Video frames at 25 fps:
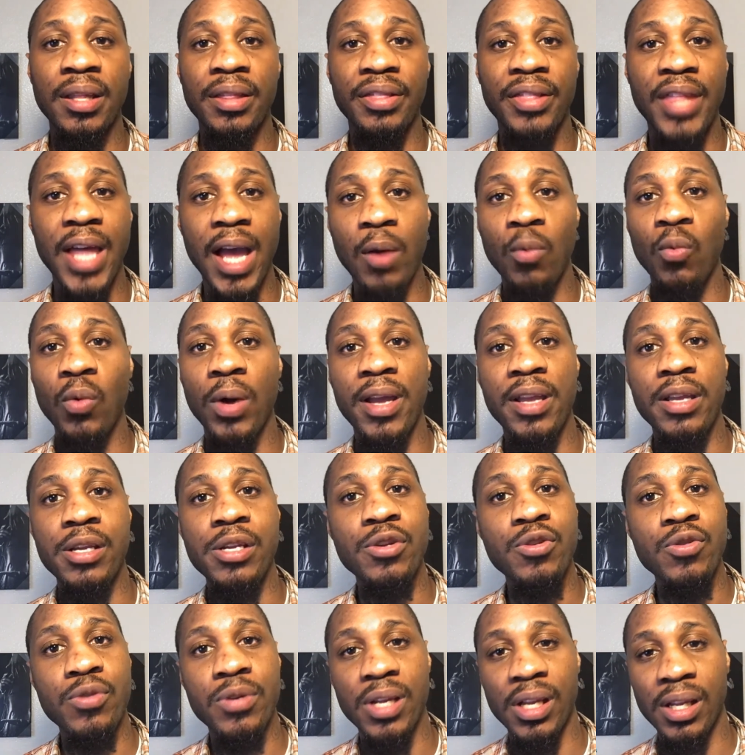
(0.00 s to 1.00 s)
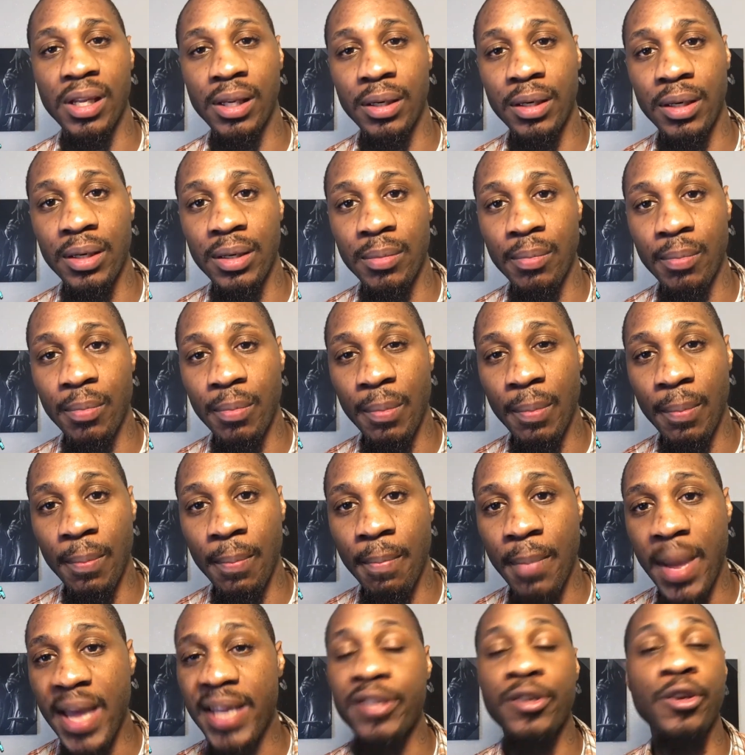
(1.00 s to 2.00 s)
That way you can
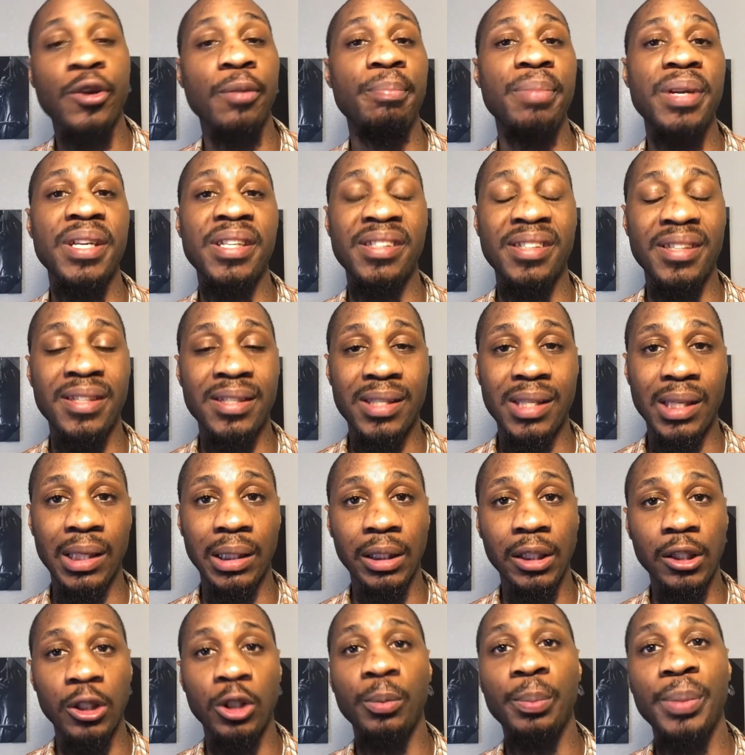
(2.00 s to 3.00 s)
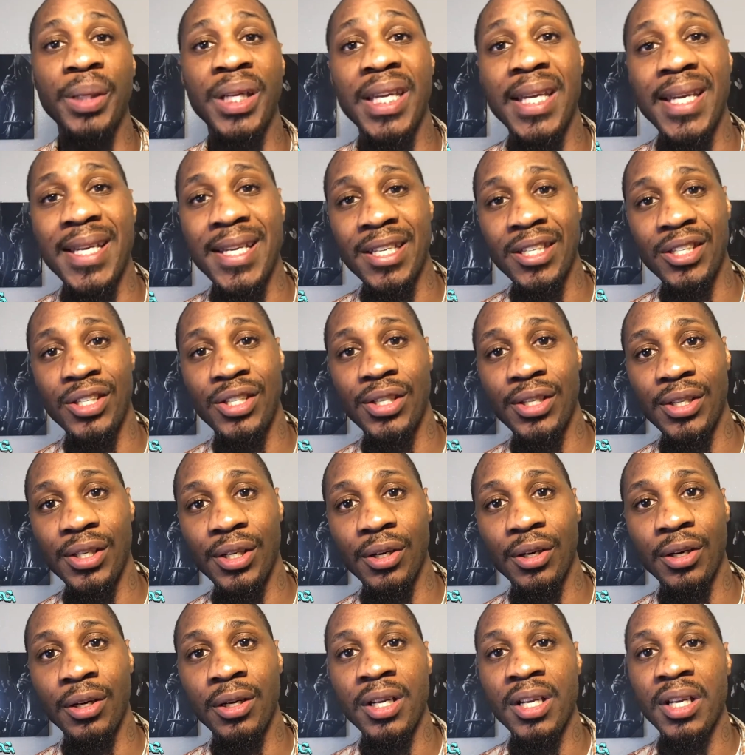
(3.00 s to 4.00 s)
make your business a little bit
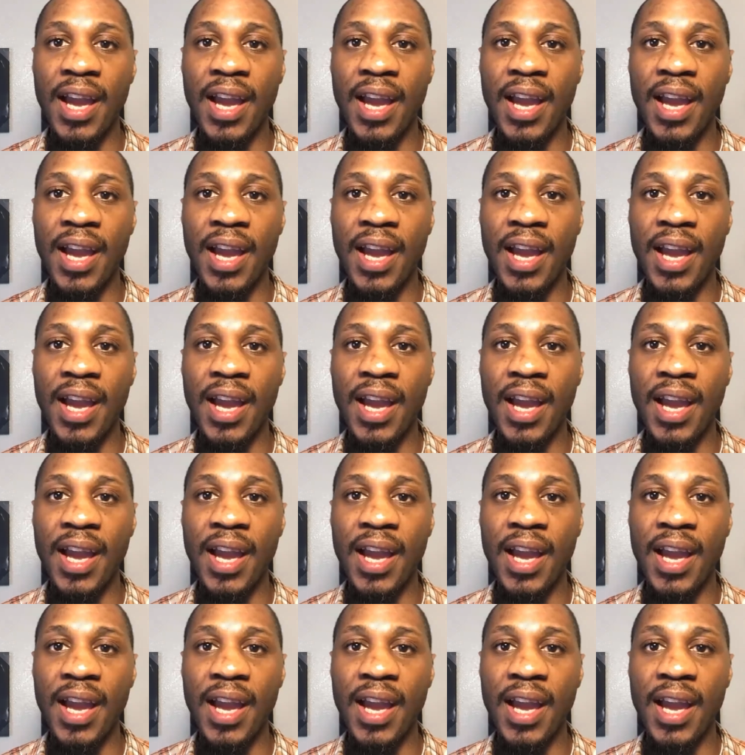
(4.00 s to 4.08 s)
easier.